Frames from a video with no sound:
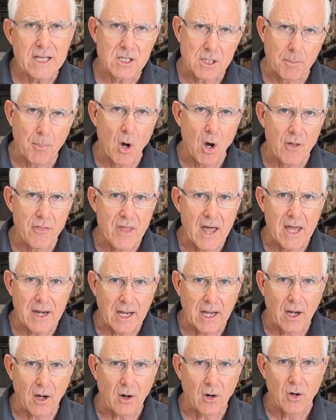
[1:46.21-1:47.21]
upon that
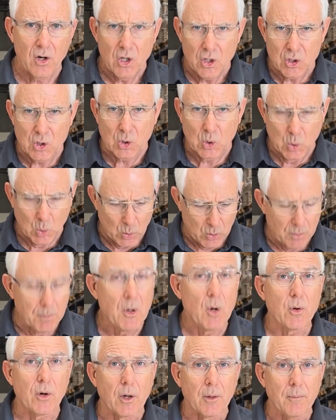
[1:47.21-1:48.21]
air to cool the
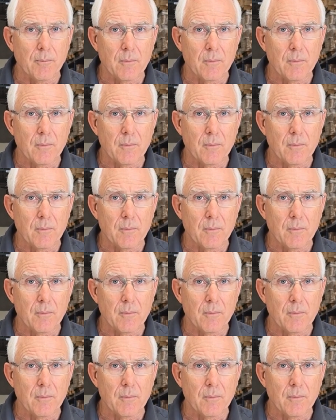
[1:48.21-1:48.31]
motor.